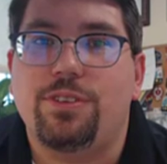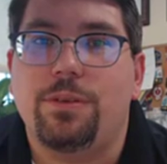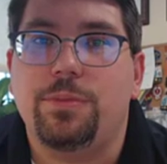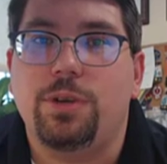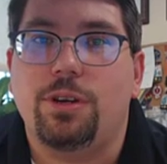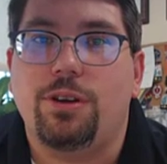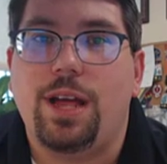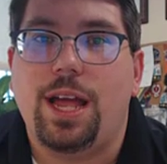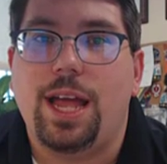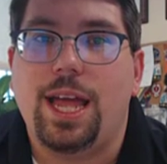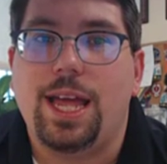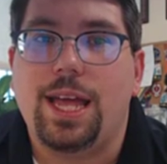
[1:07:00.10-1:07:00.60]
from
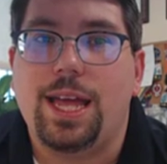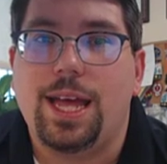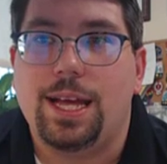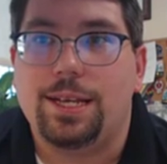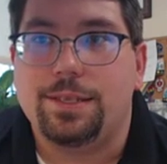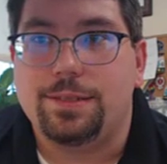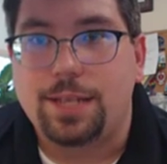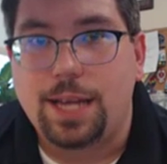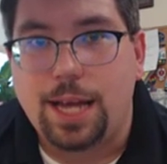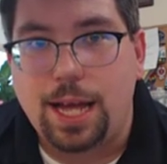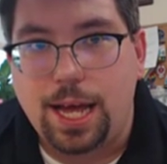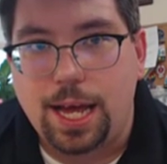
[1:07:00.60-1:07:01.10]
your
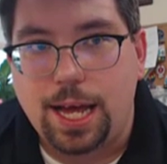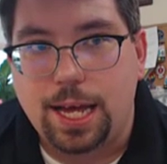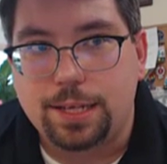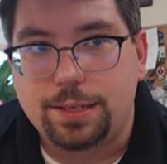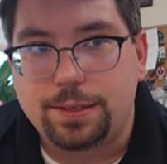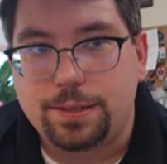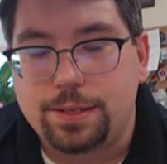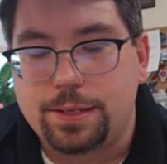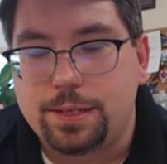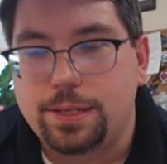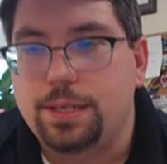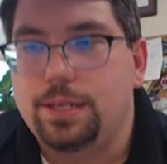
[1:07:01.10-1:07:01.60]

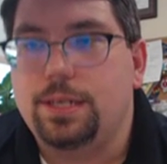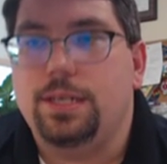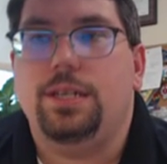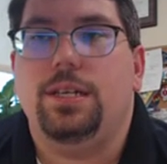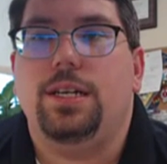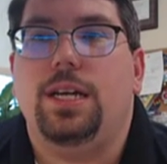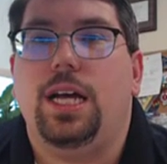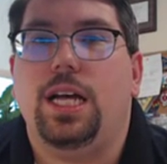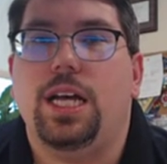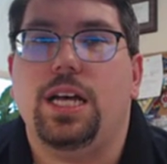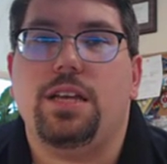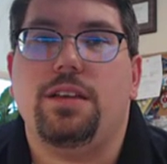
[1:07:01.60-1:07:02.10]
ASS.
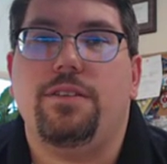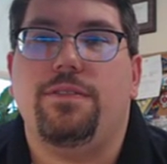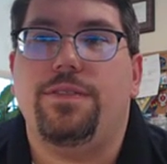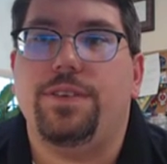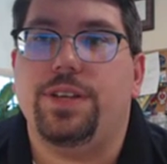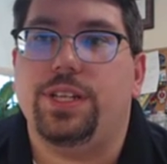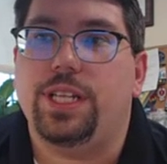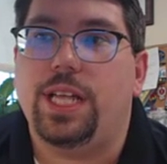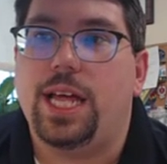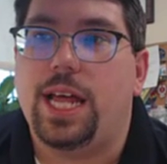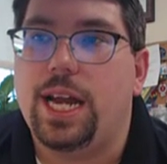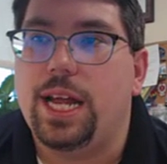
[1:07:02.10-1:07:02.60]
Uh, you
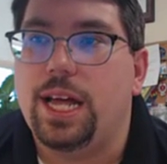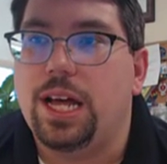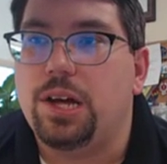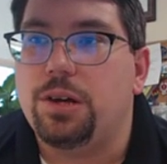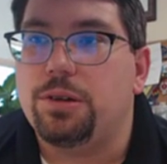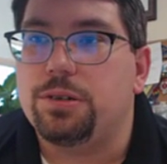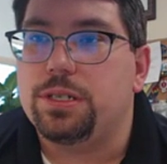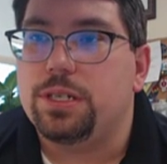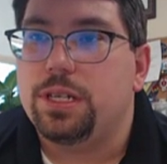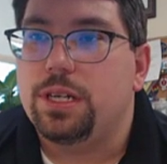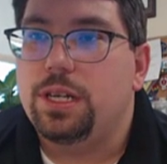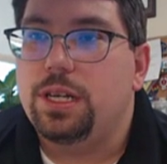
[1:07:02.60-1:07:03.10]
fill that
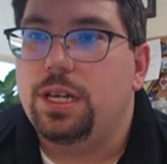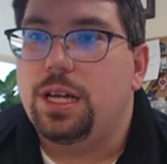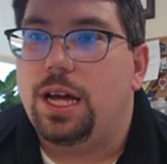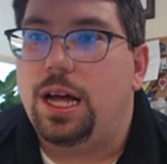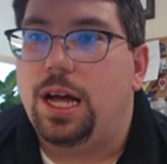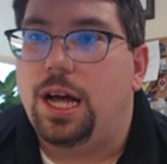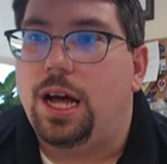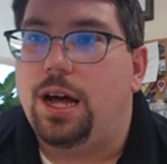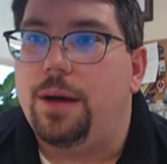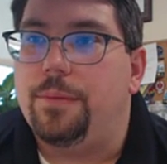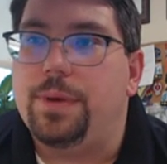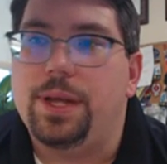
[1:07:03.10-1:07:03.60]
out.
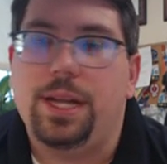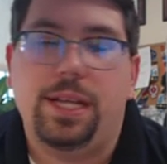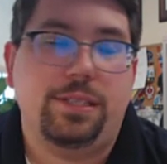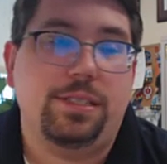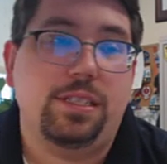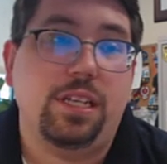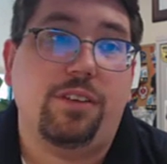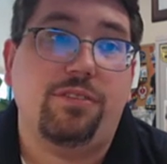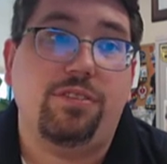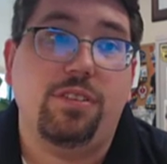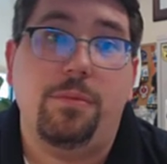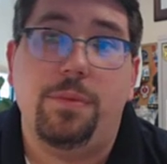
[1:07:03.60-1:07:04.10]
Um, and
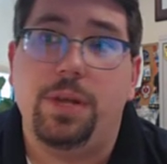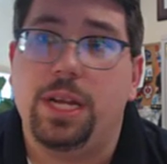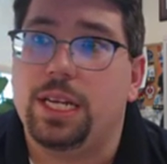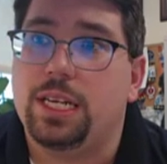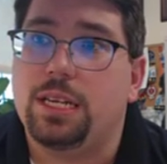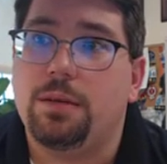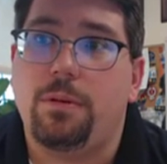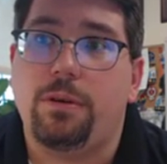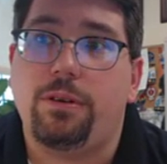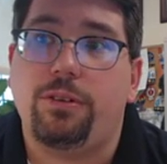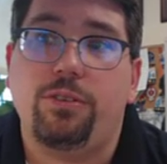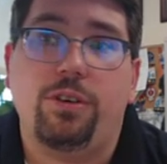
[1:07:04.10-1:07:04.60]
it's self-limiting,
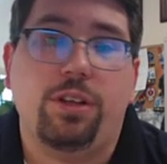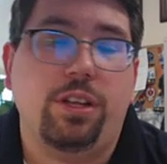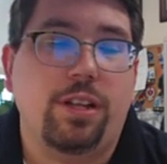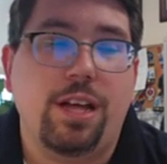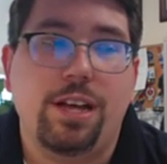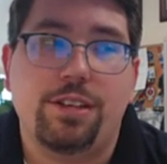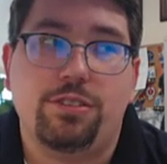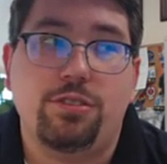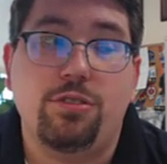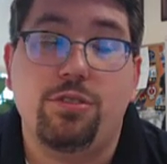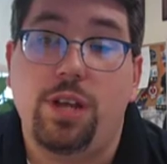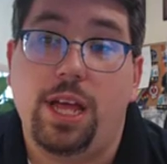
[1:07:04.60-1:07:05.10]
typically in the
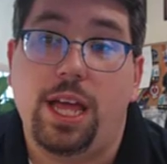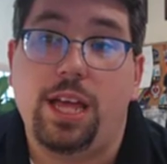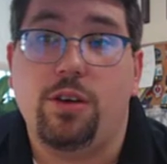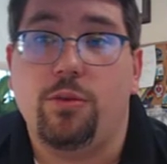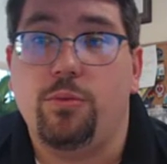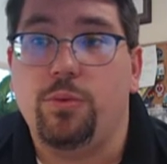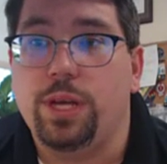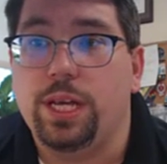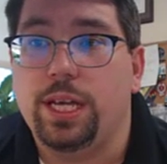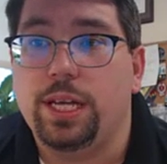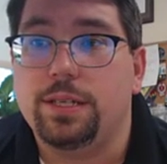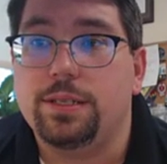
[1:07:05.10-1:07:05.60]
last two to
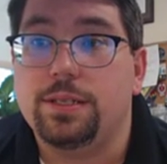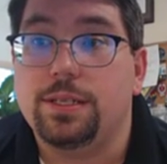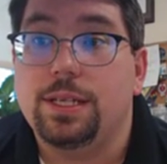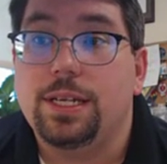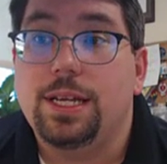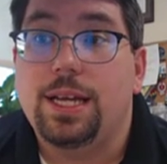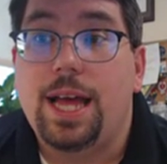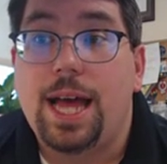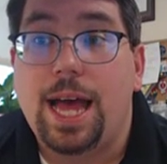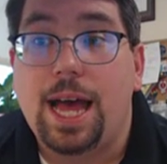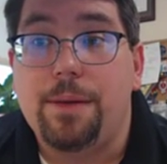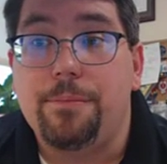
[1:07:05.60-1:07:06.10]
eight weeks.
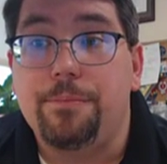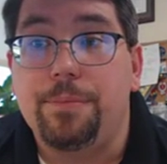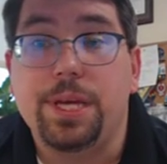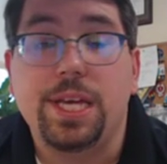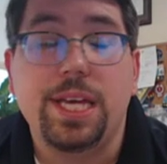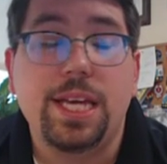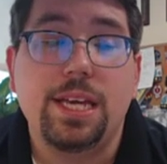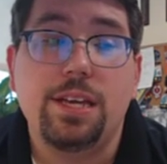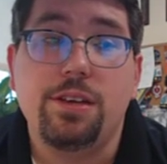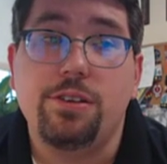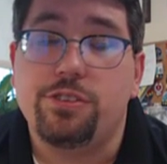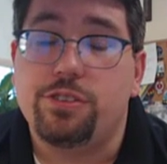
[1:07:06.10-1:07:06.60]
Hep
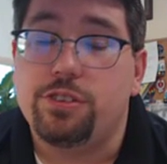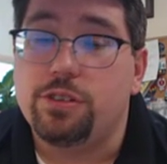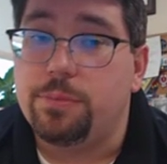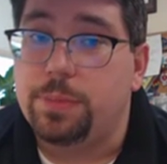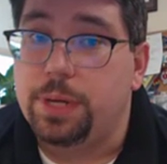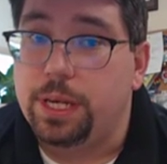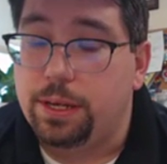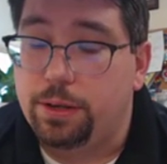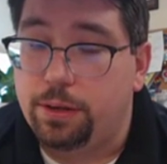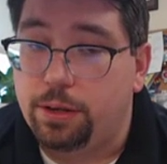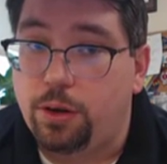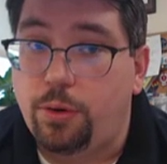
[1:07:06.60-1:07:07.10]
B, you should
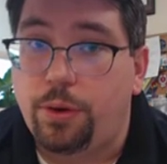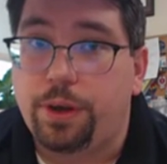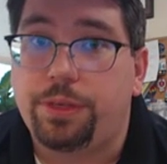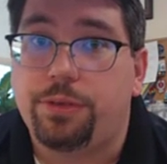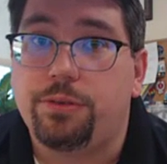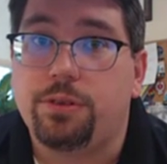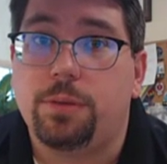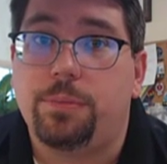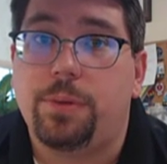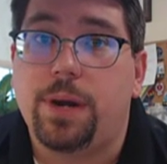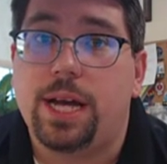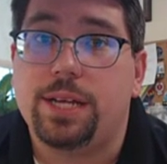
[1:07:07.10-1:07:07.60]
be going
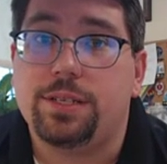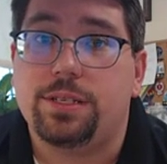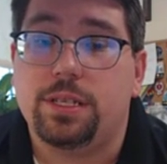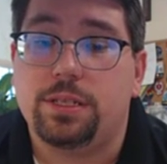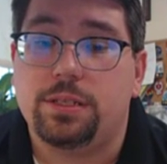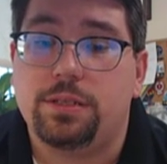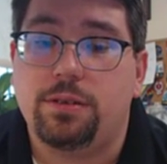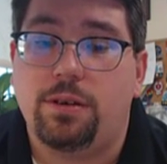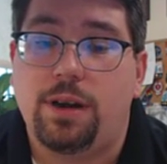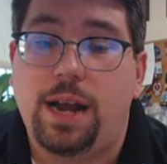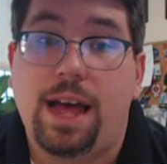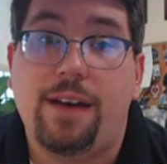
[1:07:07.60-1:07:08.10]
through the
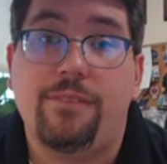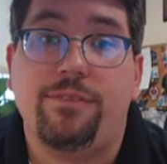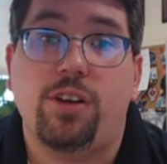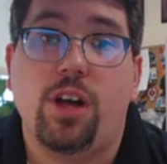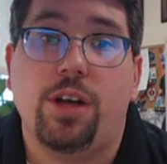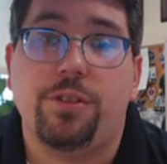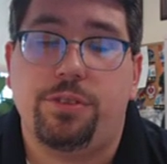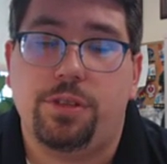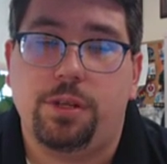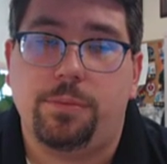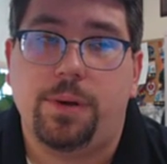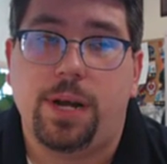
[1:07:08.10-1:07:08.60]
process, or have
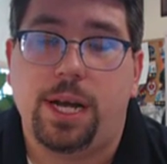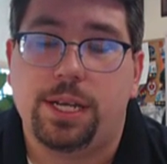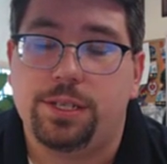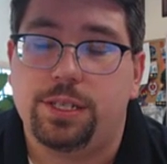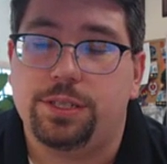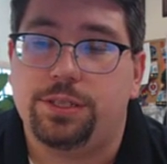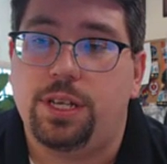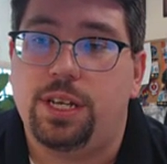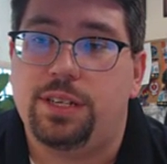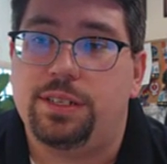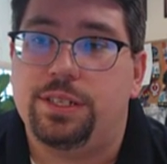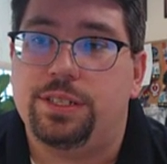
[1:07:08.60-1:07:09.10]
gone through the
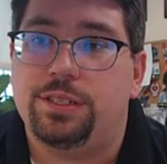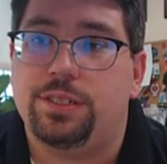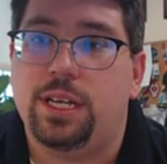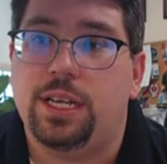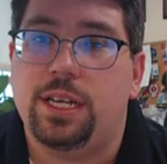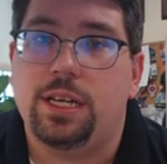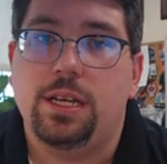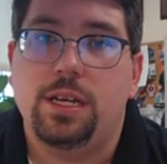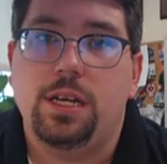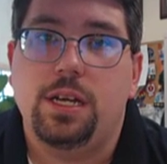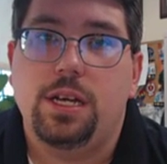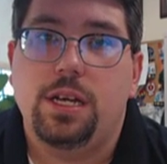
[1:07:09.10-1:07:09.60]
process, I should
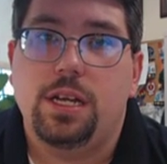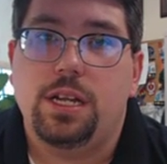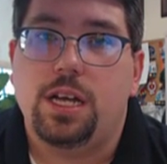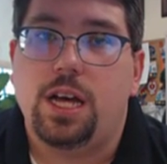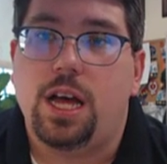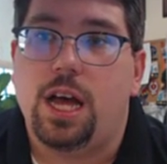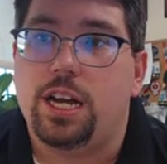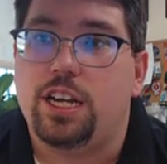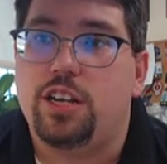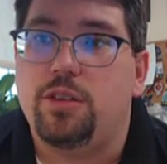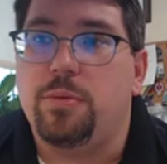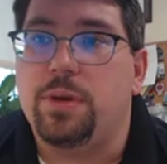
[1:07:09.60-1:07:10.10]
say,
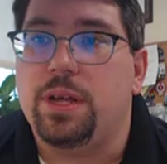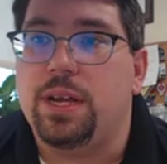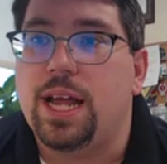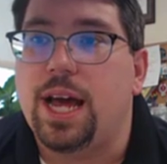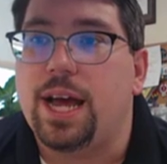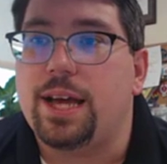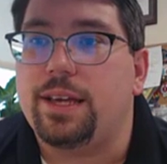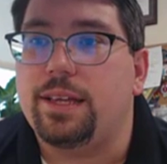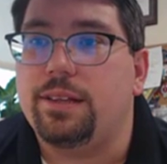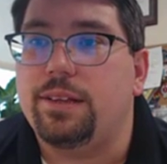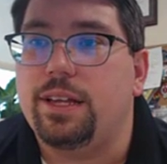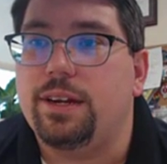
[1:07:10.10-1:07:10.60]
uh, to be
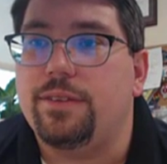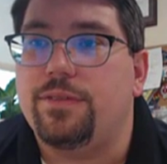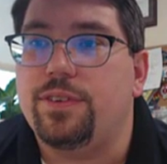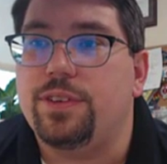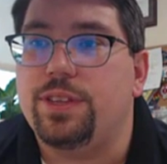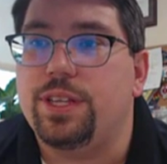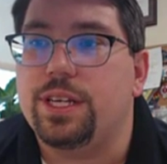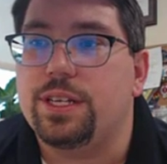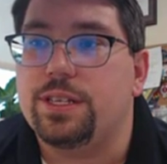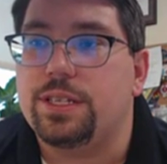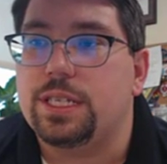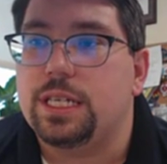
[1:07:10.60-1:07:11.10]
inoculated for
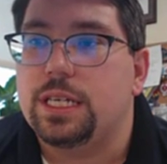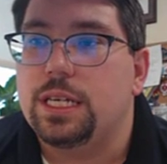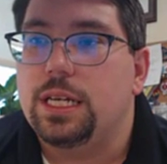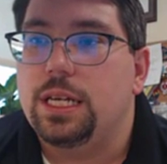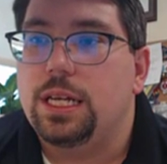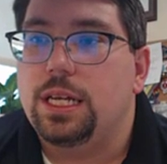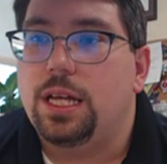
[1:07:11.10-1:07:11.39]
this.